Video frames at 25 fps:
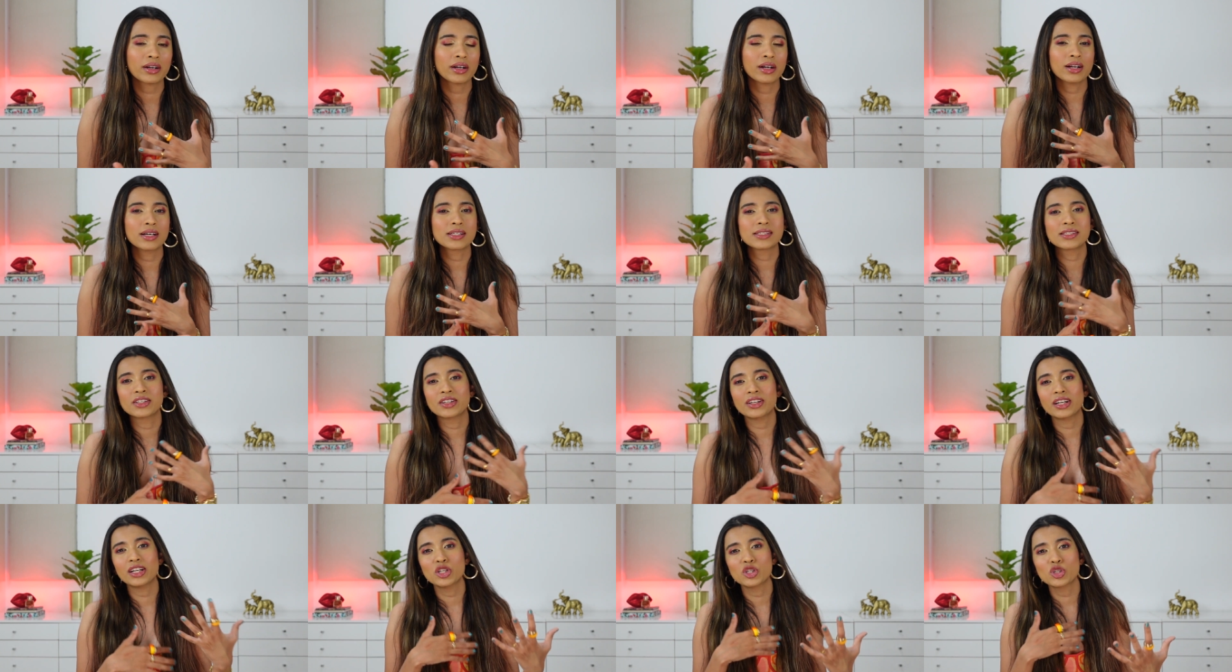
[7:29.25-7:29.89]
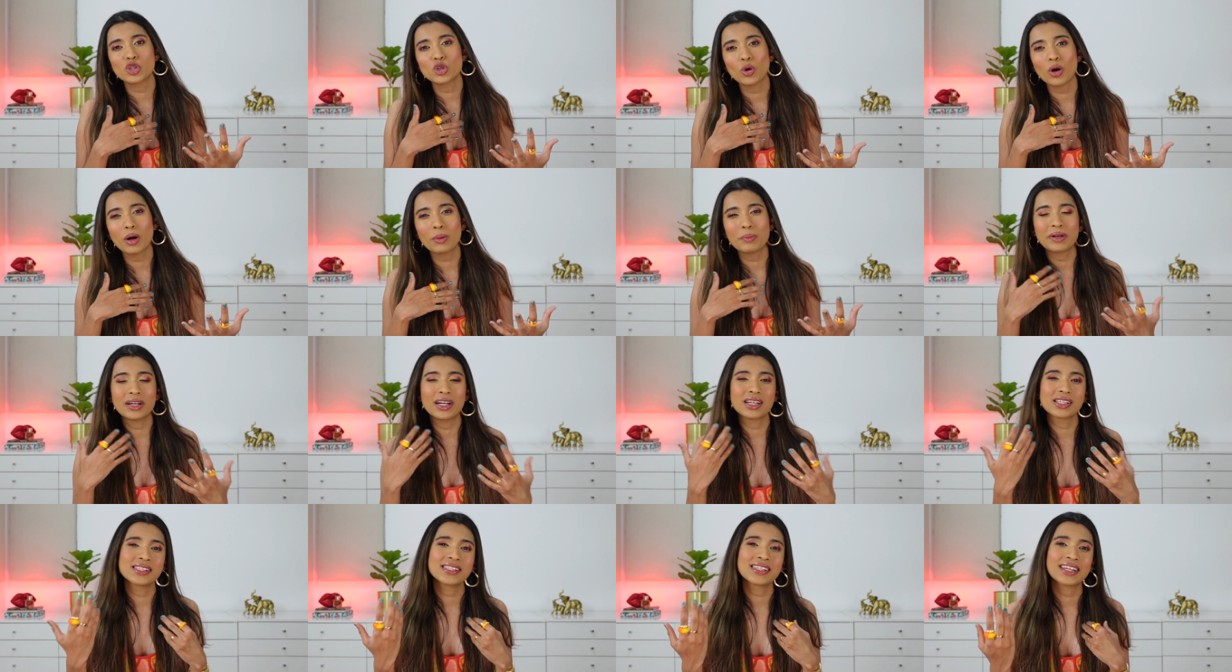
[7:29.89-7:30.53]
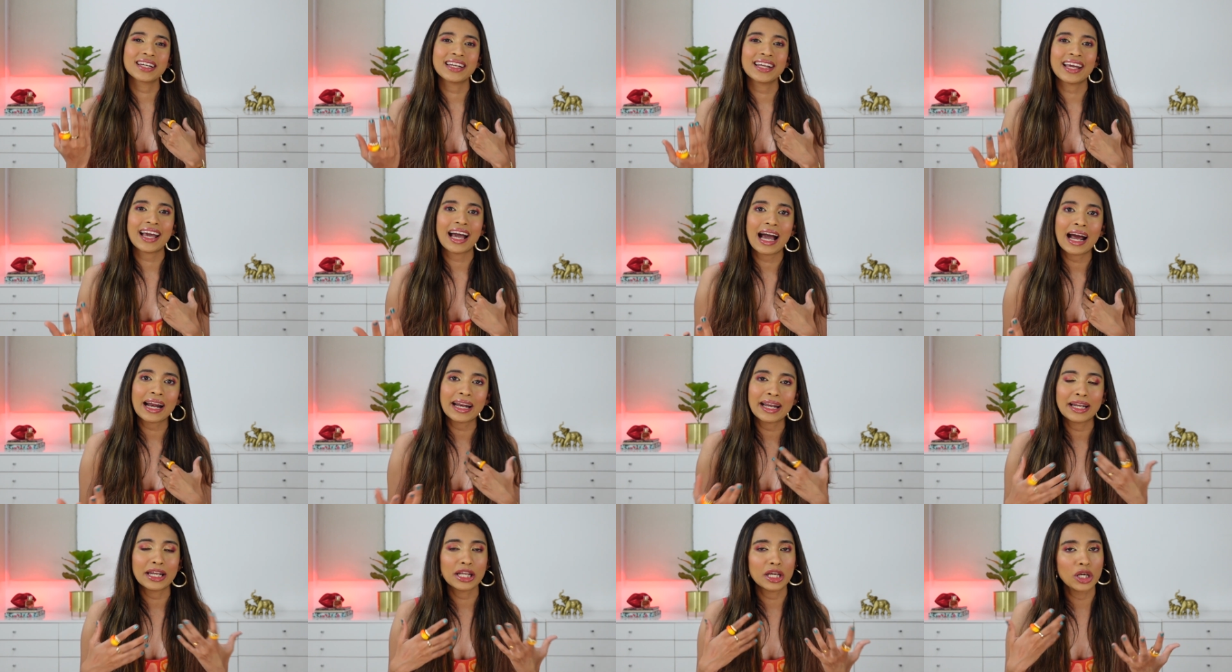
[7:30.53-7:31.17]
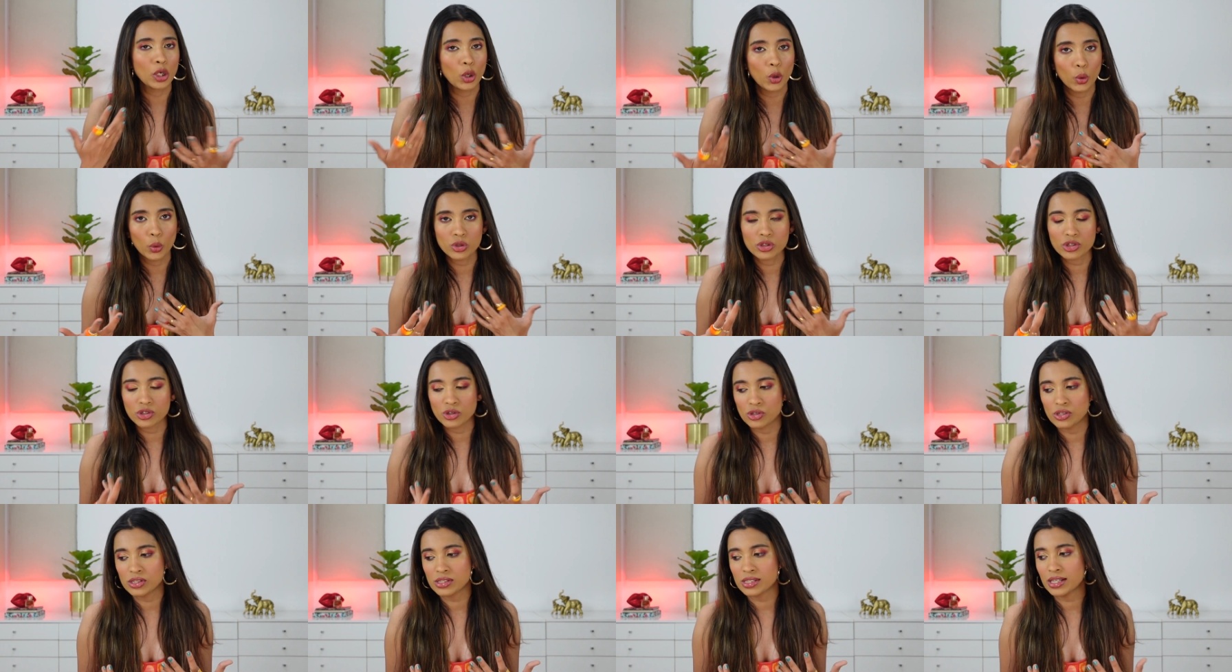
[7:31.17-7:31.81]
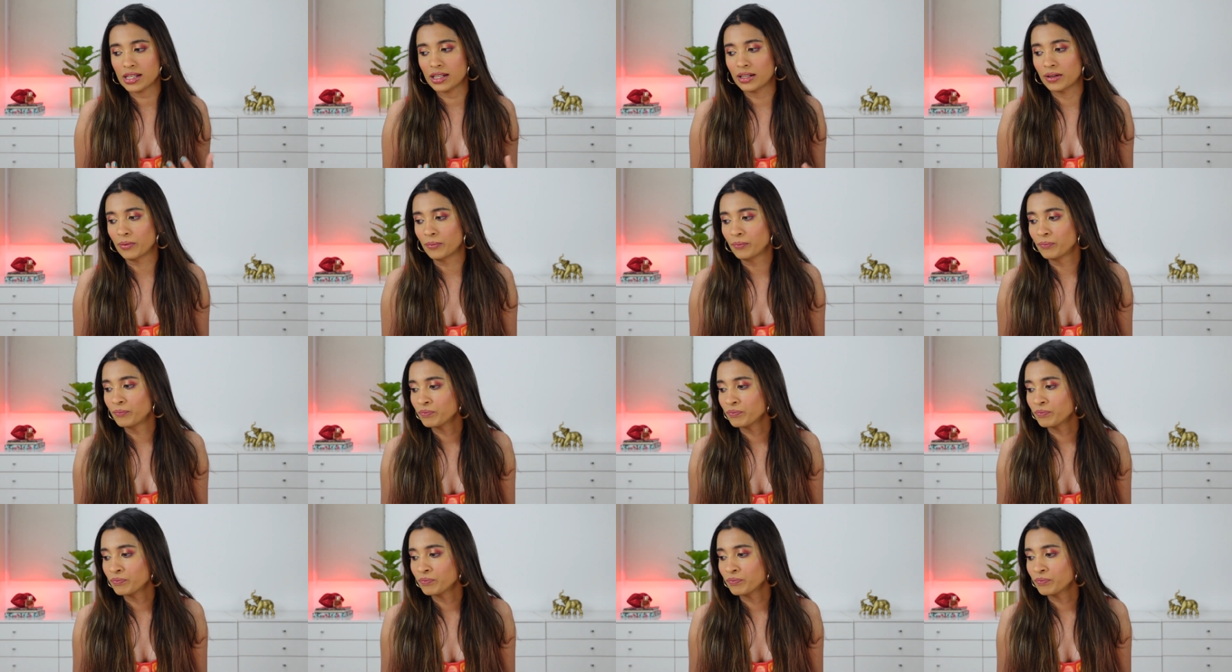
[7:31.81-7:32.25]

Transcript: It doesn't really show up. It doesn't really add any glow to your skin.